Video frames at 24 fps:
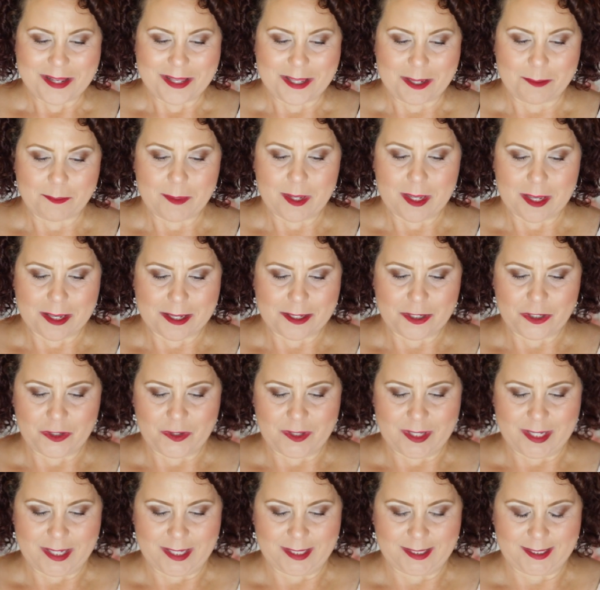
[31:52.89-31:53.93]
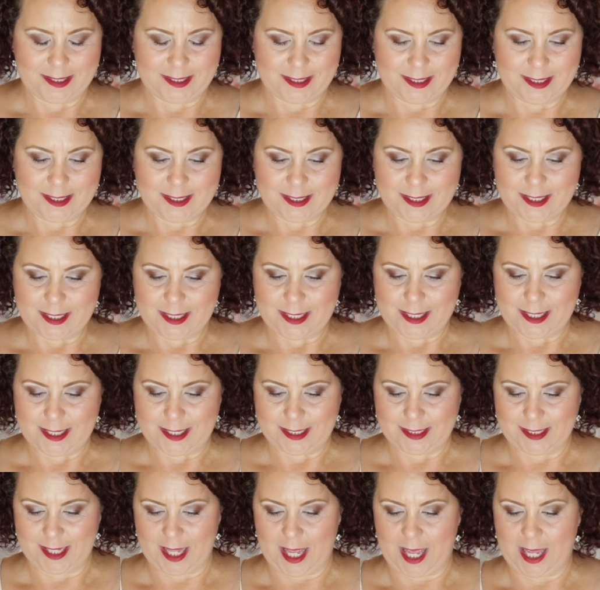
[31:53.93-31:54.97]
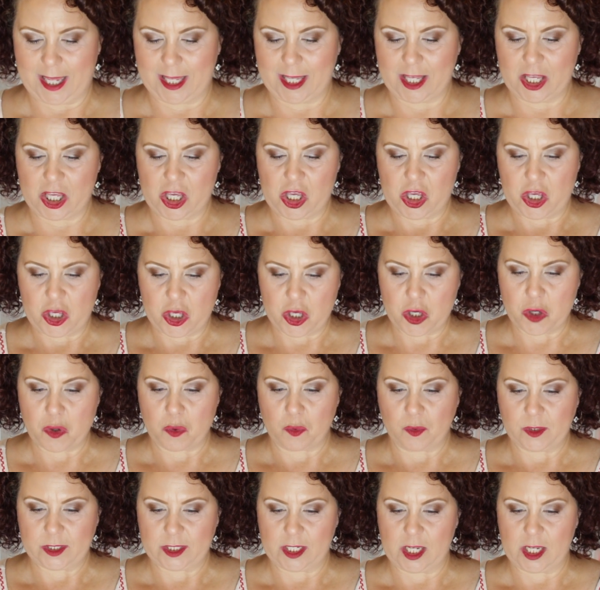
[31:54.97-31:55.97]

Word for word: Let me undo this. This is a cute,